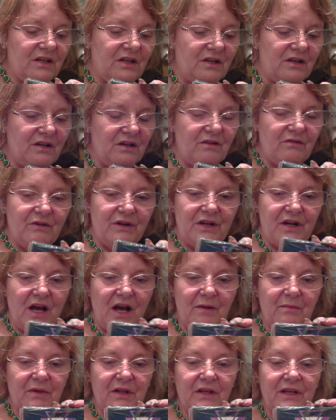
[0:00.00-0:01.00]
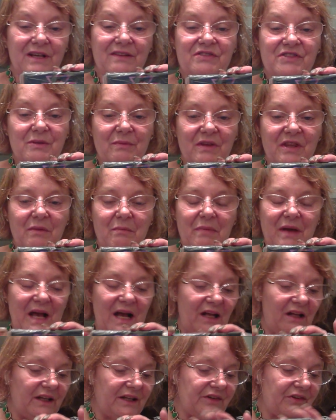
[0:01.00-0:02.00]
you would not believe some of the
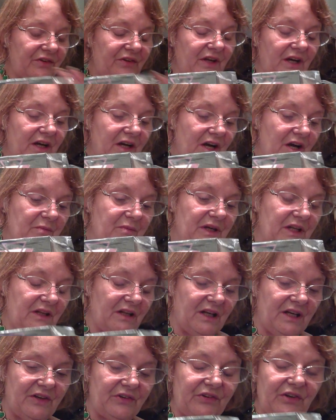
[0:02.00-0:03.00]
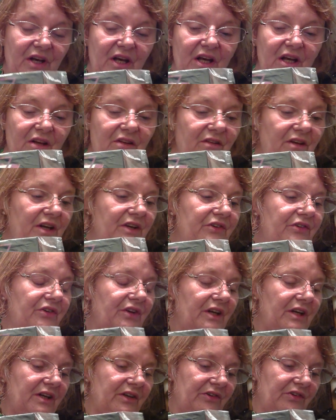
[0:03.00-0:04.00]
palettes that come in this. This
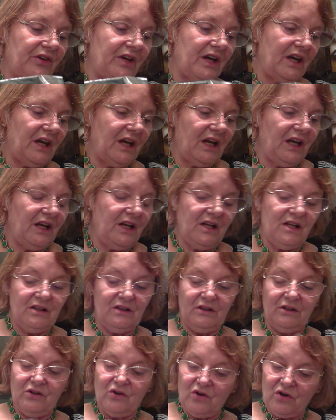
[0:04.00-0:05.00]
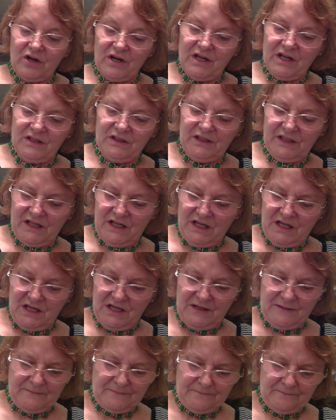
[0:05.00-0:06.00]
is a Laura
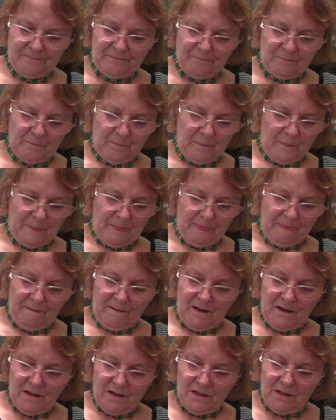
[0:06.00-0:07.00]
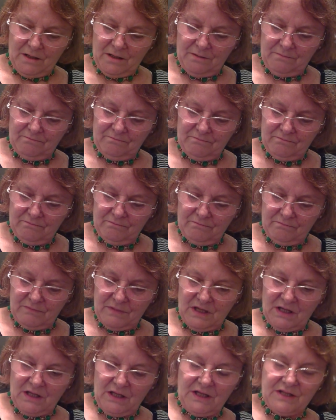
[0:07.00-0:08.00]
Lee, um,
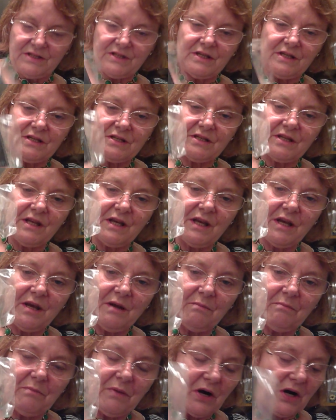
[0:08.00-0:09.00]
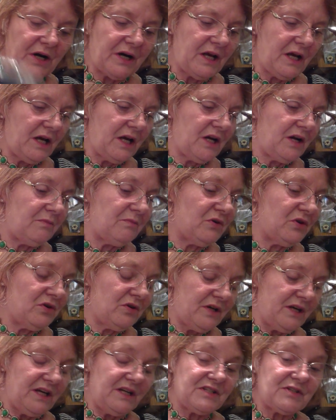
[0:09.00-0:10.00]
and this is the Party
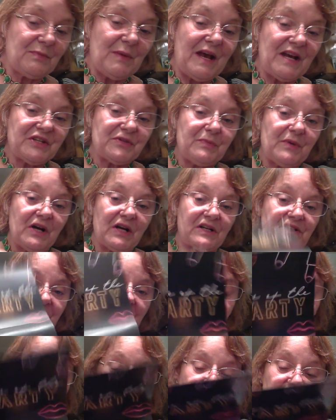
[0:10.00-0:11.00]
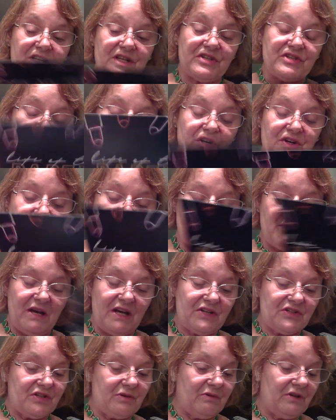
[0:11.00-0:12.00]
Animal. And Smashbox actually is starting to
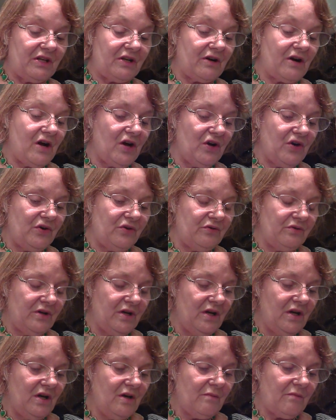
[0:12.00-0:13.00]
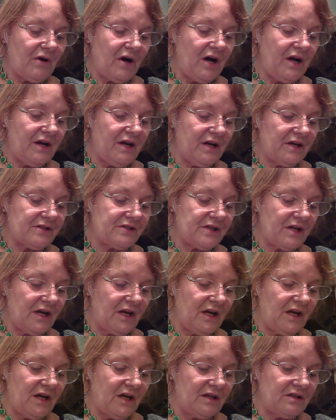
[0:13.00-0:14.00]
make some of their own products
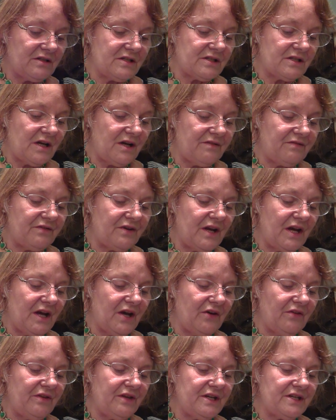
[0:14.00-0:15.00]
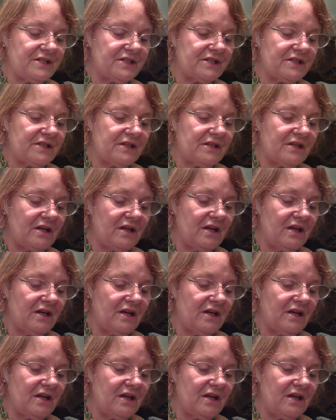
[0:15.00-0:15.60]
and stuff now. This